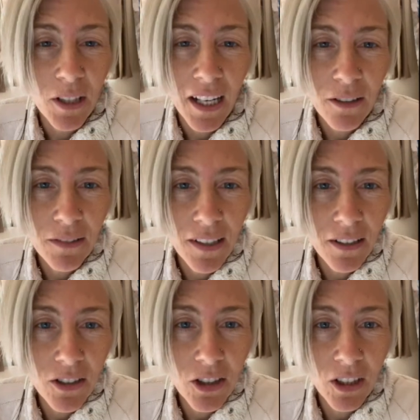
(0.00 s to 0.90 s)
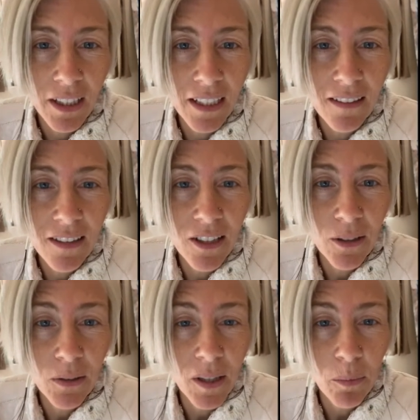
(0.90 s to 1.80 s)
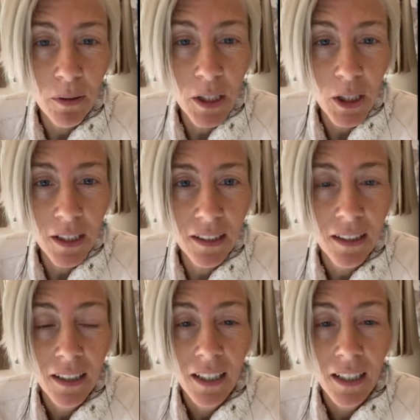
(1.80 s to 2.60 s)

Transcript: kind of touch leads to separation,